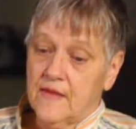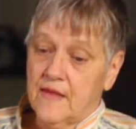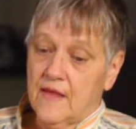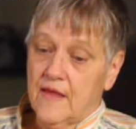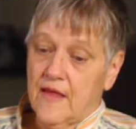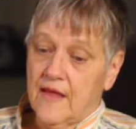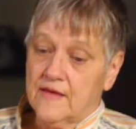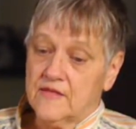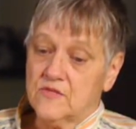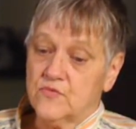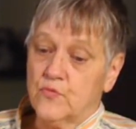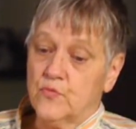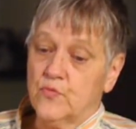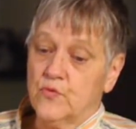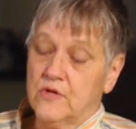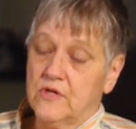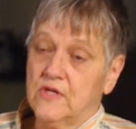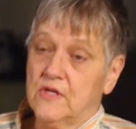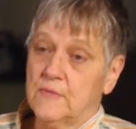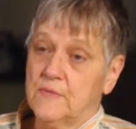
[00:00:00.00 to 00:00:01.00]
has
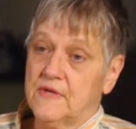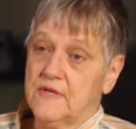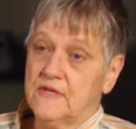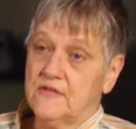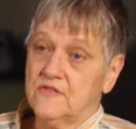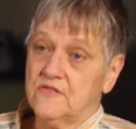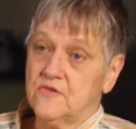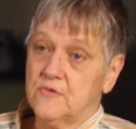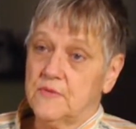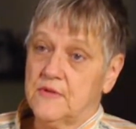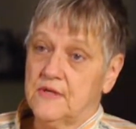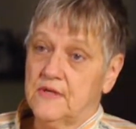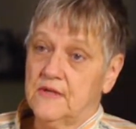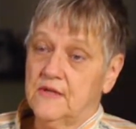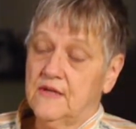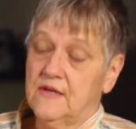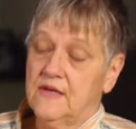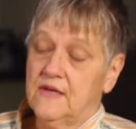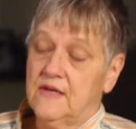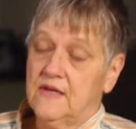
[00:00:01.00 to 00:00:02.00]
really been
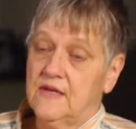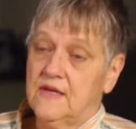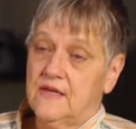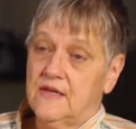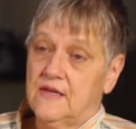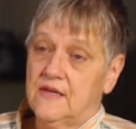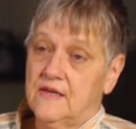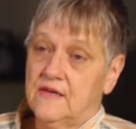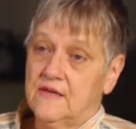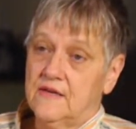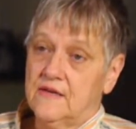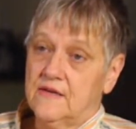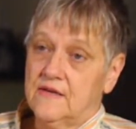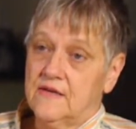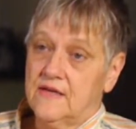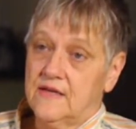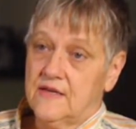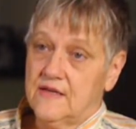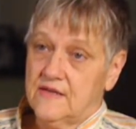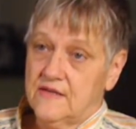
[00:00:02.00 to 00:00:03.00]
instrumental in
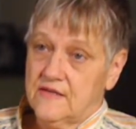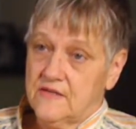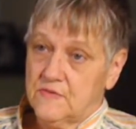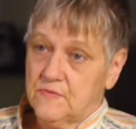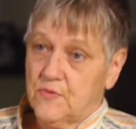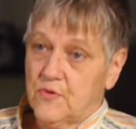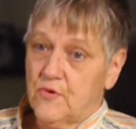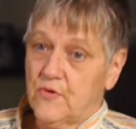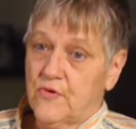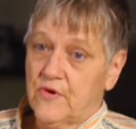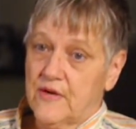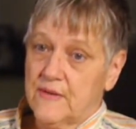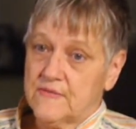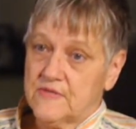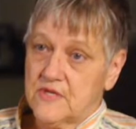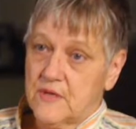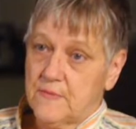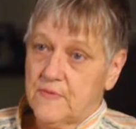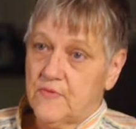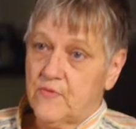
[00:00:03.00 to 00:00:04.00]
getting these
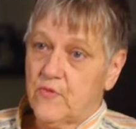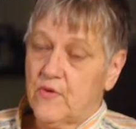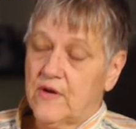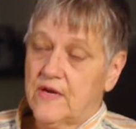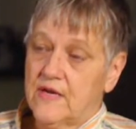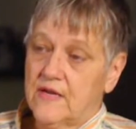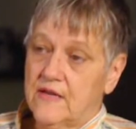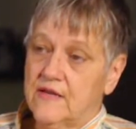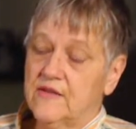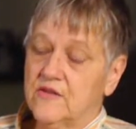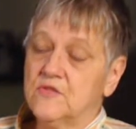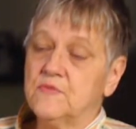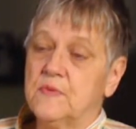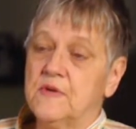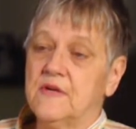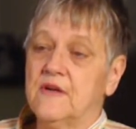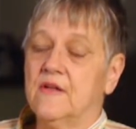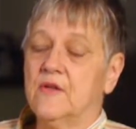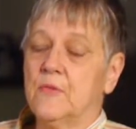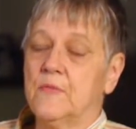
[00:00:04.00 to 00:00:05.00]
programs up and running. And there's
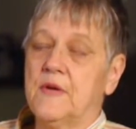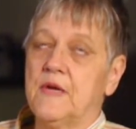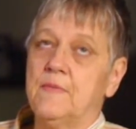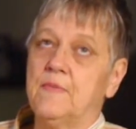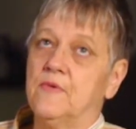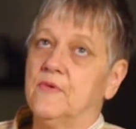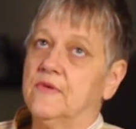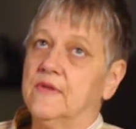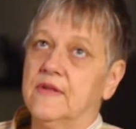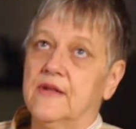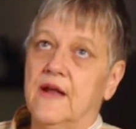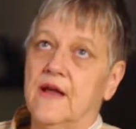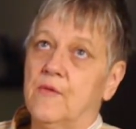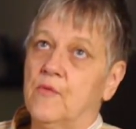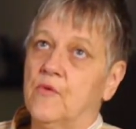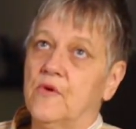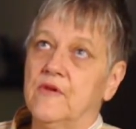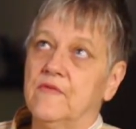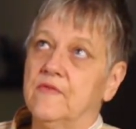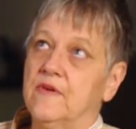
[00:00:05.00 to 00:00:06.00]
been other people that
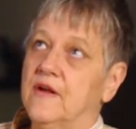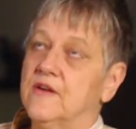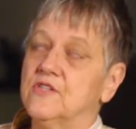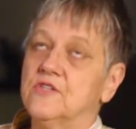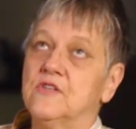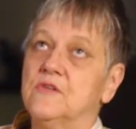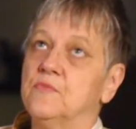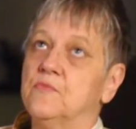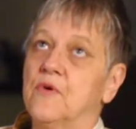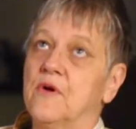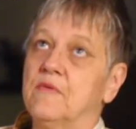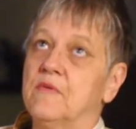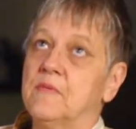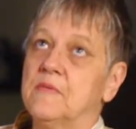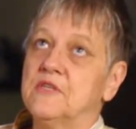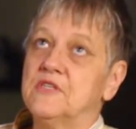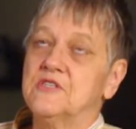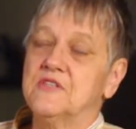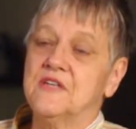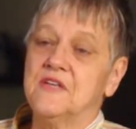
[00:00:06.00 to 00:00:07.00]
I shouldn't probably
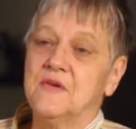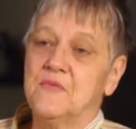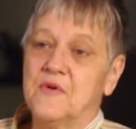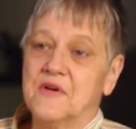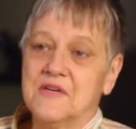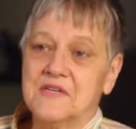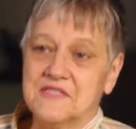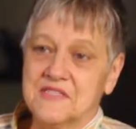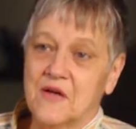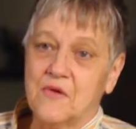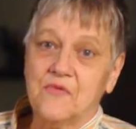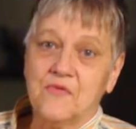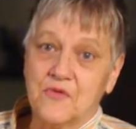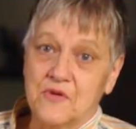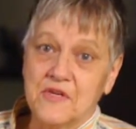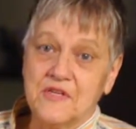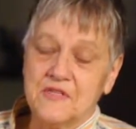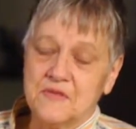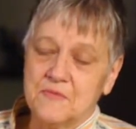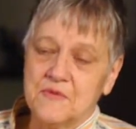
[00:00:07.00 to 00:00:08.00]
mention anyone because I'll
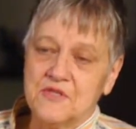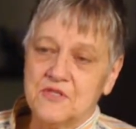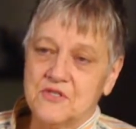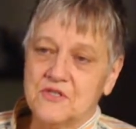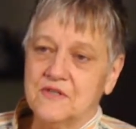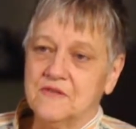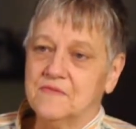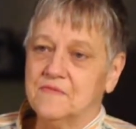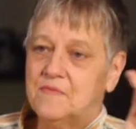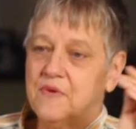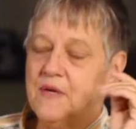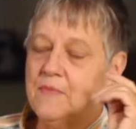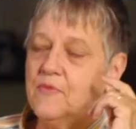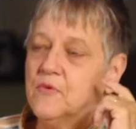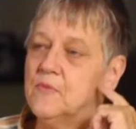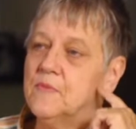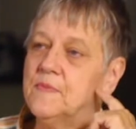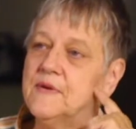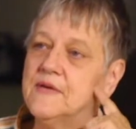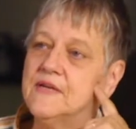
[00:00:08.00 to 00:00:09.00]
forget to mention
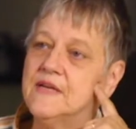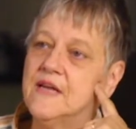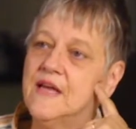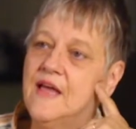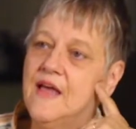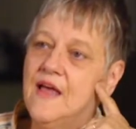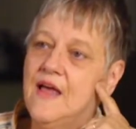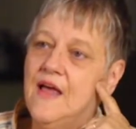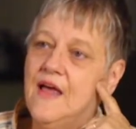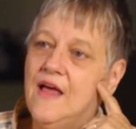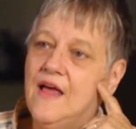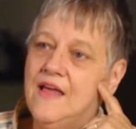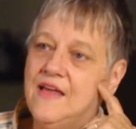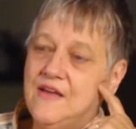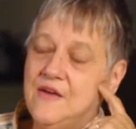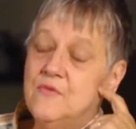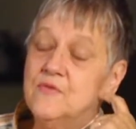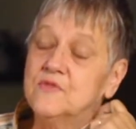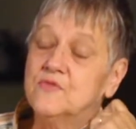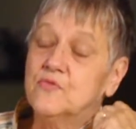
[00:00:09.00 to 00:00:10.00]
people, but
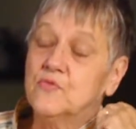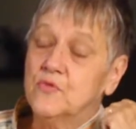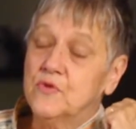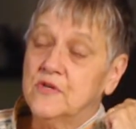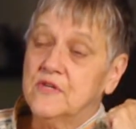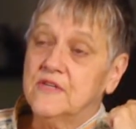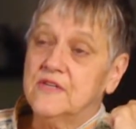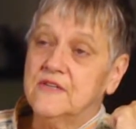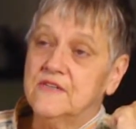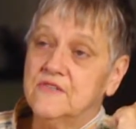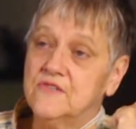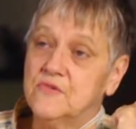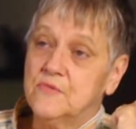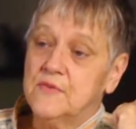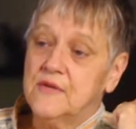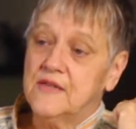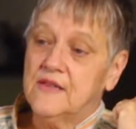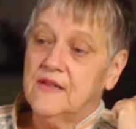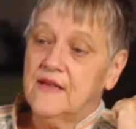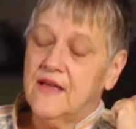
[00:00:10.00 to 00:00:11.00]
he was really
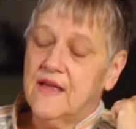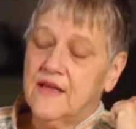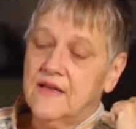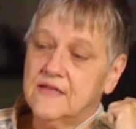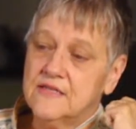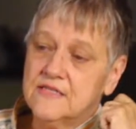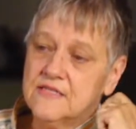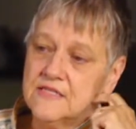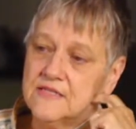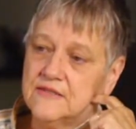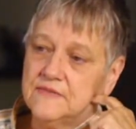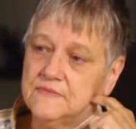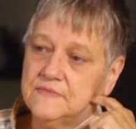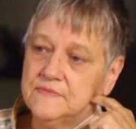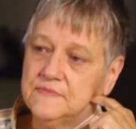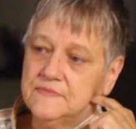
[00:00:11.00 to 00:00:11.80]
instrumental. And